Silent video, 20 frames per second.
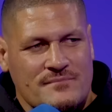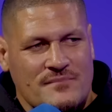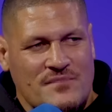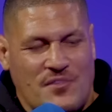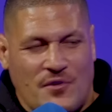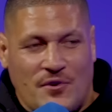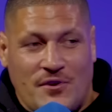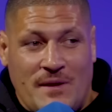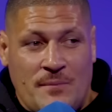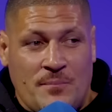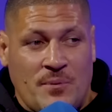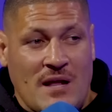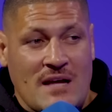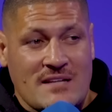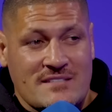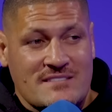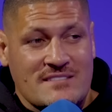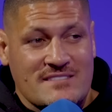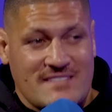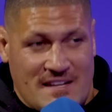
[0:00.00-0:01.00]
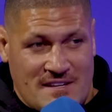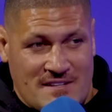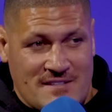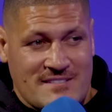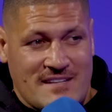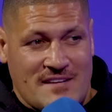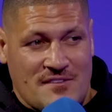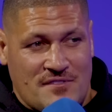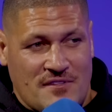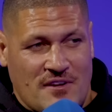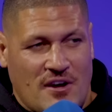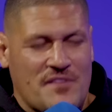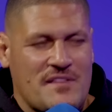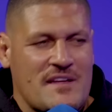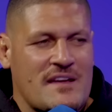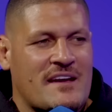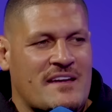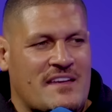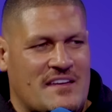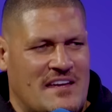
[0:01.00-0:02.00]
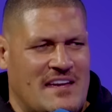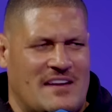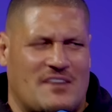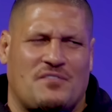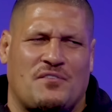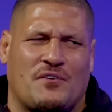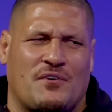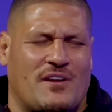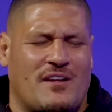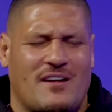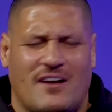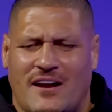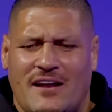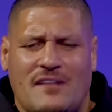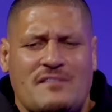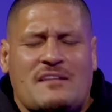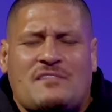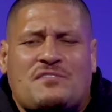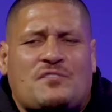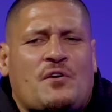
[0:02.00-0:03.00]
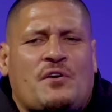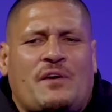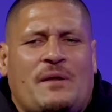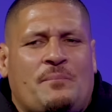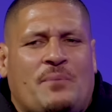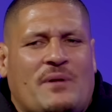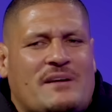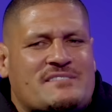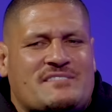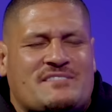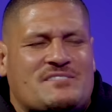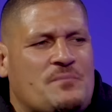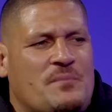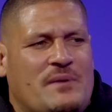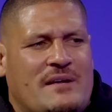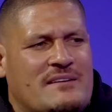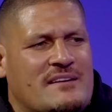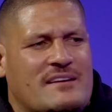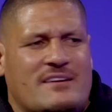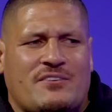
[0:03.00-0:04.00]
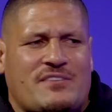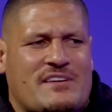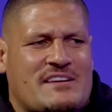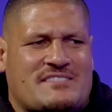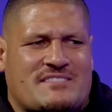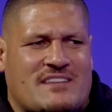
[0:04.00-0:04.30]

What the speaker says: 13 plus? Is that 13 plus. I think I can get 13. I don't think 13 plus is a big deal these